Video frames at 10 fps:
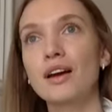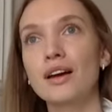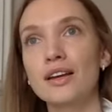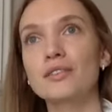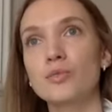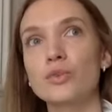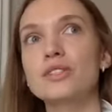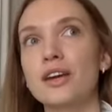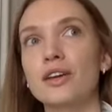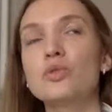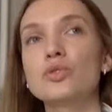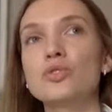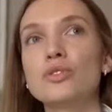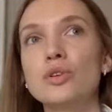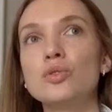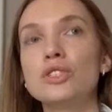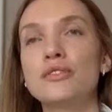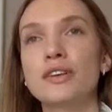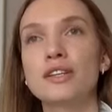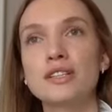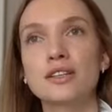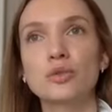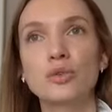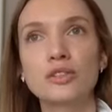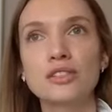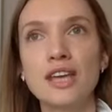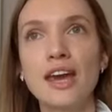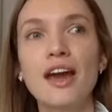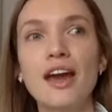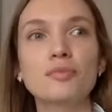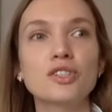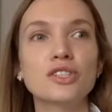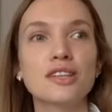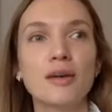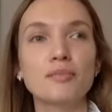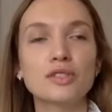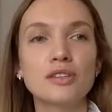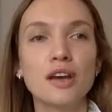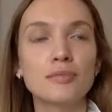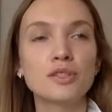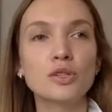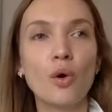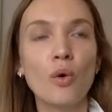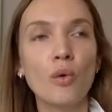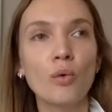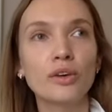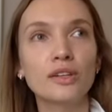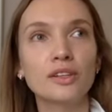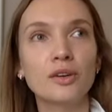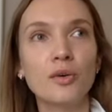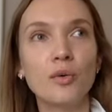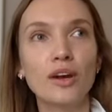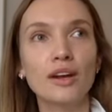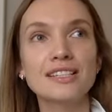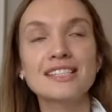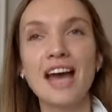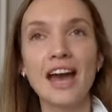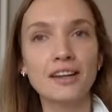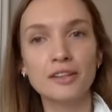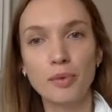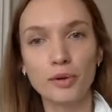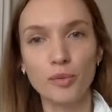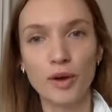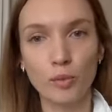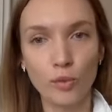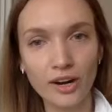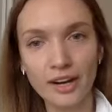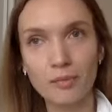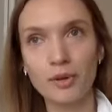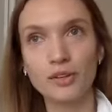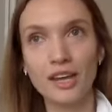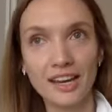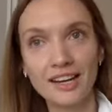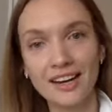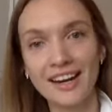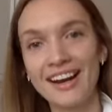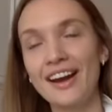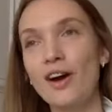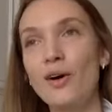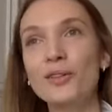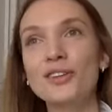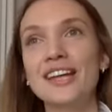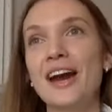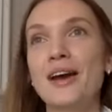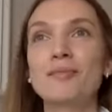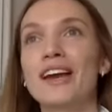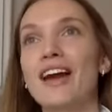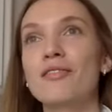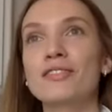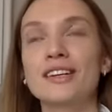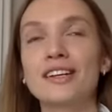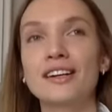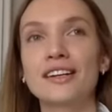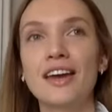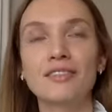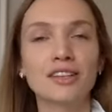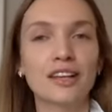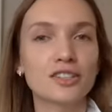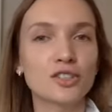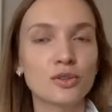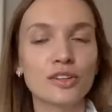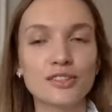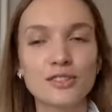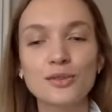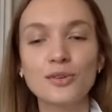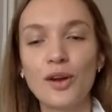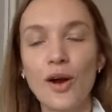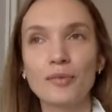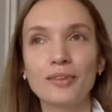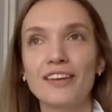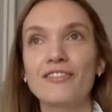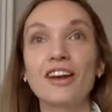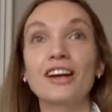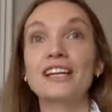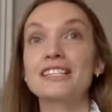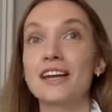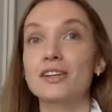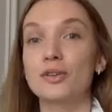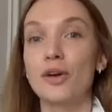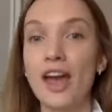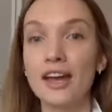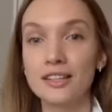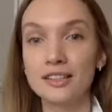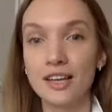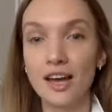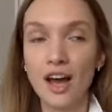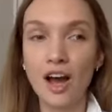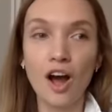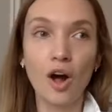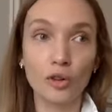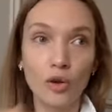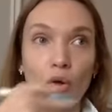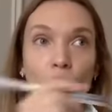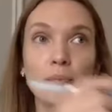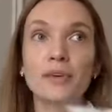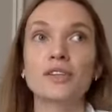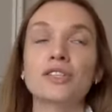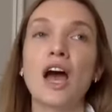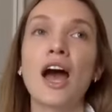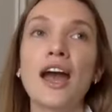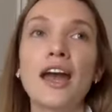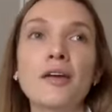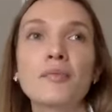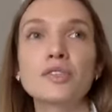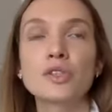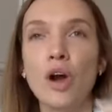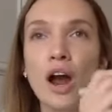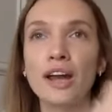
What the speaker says: it was like huge difference. And to this day, I'm so excited about my work, about editing all the time. Like after having like a shoot in the studio, I'm like very excited to edit. Although, because I got